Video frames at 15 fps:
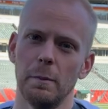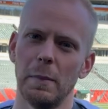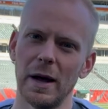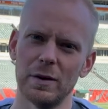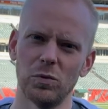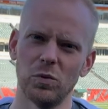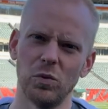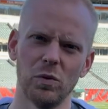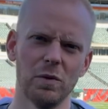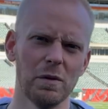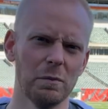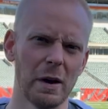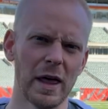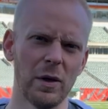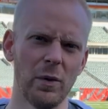But
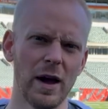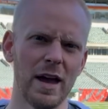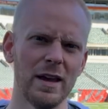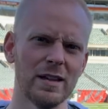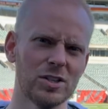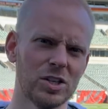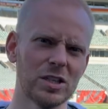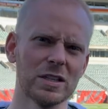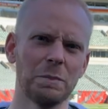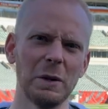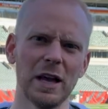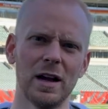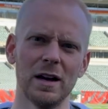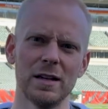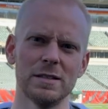by the way, just
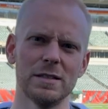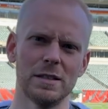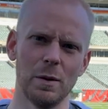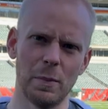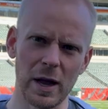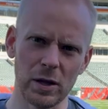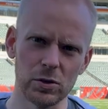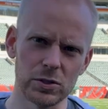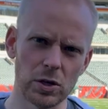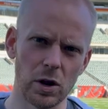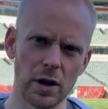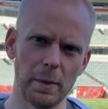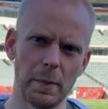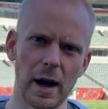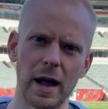because the Bengals are
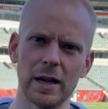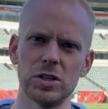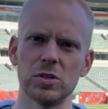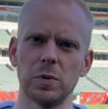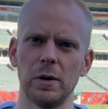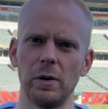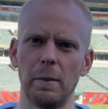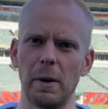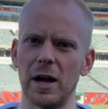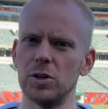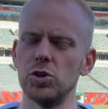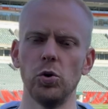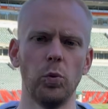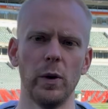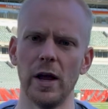on a bye, I just want to
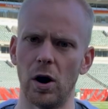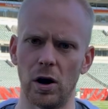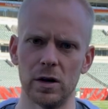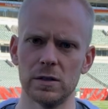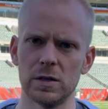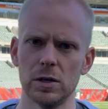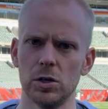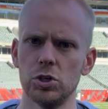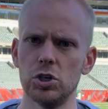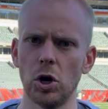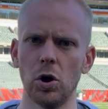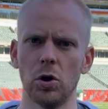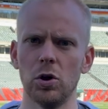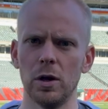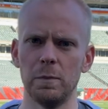remind you we aren't.
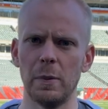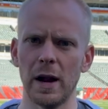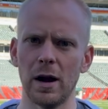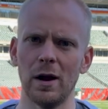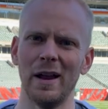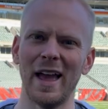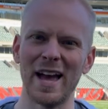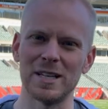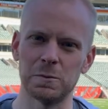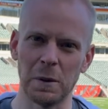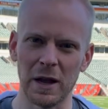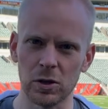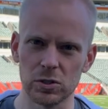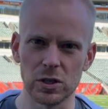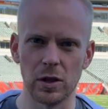Joe Goodberry has
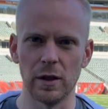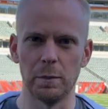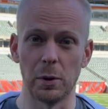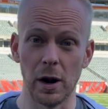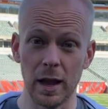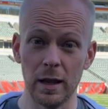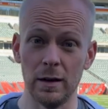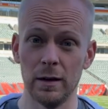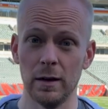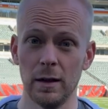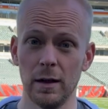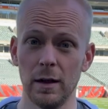Bengals on the brain